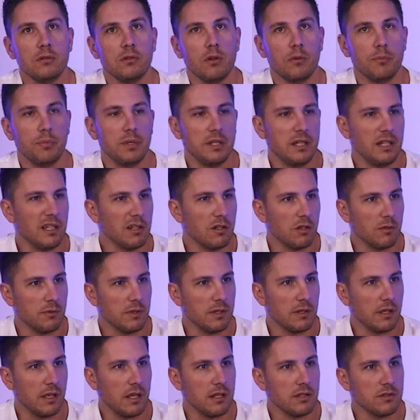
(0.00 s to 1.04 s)
competing a little
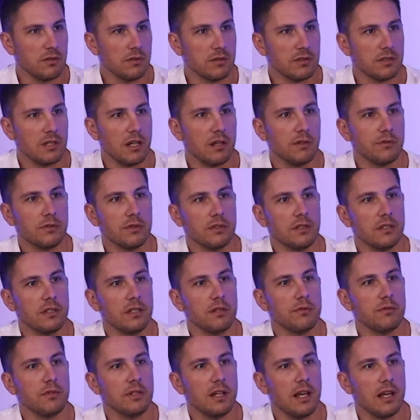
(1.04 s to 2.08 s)
bit against yourself on the
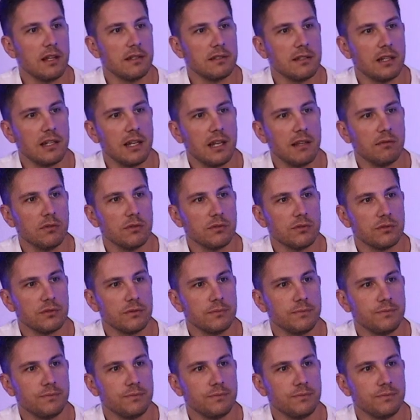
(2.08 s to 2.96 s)
different ad set levels.